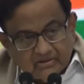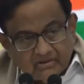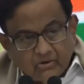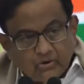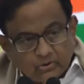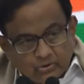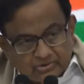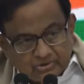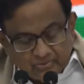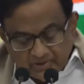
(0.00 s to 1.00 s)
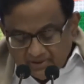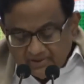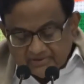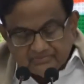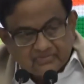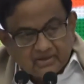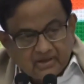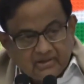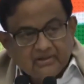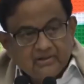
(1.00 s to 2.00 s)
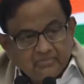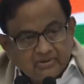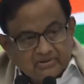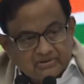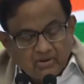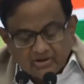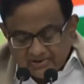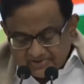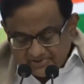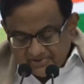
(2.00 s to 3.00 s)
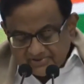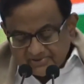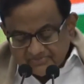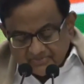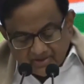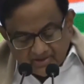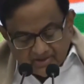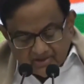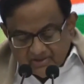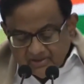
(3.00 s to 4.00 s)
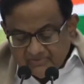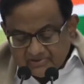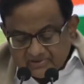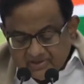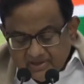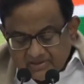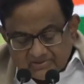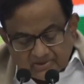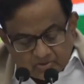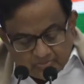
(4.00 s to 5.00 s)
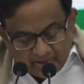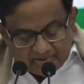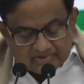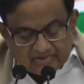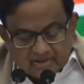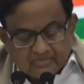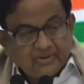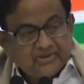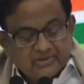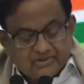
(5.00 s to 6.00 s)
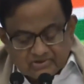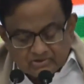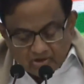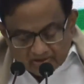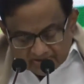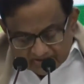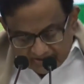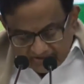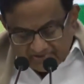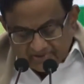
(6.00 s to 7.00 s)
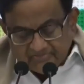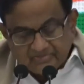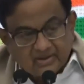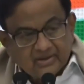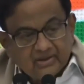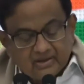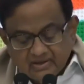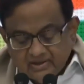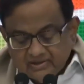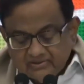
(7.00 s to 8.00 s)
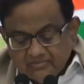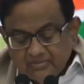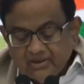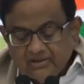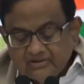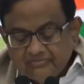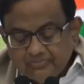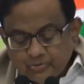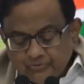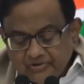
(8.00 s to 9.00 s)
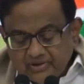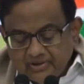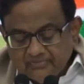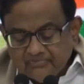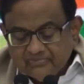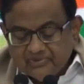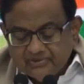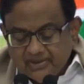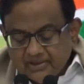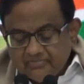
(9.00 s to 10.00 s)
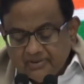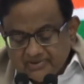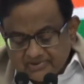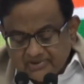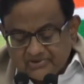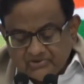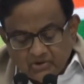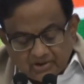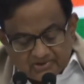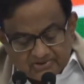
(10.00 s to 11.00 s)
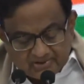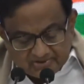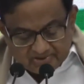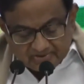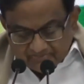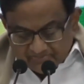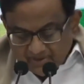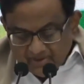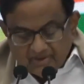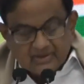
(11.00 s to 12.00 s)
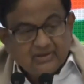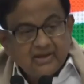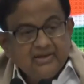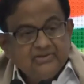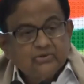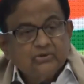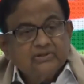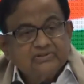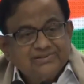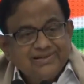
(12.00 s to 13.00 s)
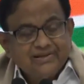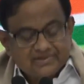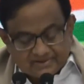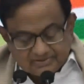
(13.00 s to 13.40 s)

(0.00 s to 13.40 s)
All over the world, in liberal democracies, if a state suspects that a person is not a citizen, the burden of proving that that person is not a citizen lies on the state.